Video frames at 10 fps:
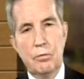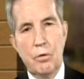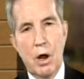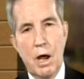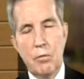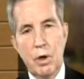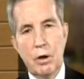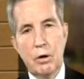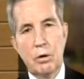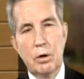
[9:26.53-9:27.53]
dry
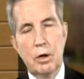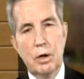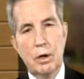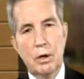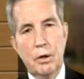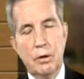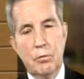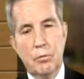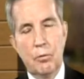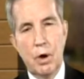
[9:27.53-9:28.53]
winter and the
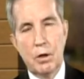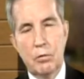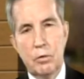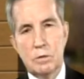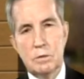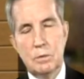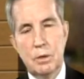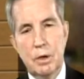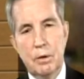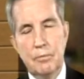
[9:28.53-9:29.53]
weather was
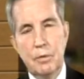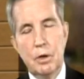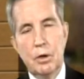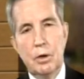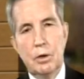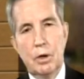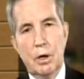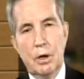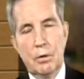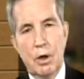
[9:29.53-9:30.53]

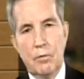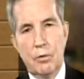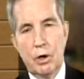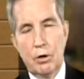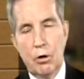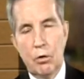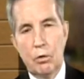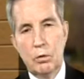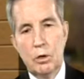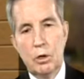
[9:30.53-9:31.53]
not very
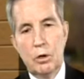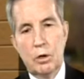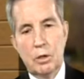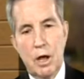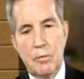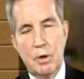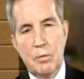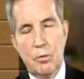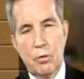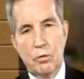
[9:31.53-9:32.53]
cold, a lot of
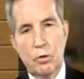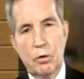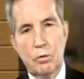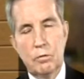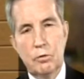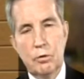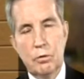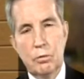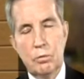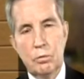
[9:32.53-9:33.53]
people were told
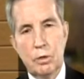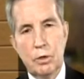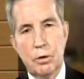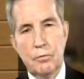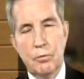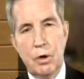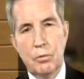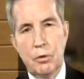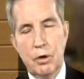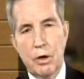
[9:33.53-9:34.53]
to, you know, if you wanted
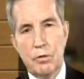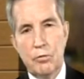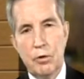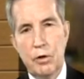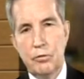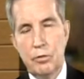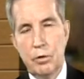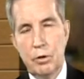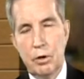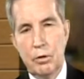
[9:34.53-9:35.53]
to protect your trees and
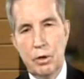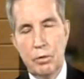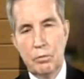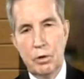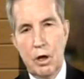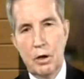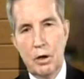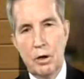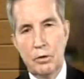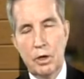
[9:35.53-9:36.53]

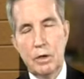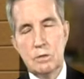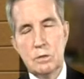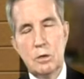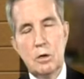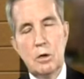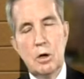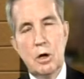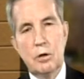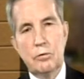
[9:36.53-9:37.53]
lawn and things,
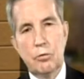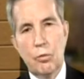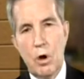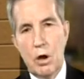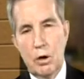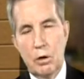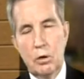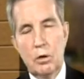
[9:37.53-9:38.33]
to water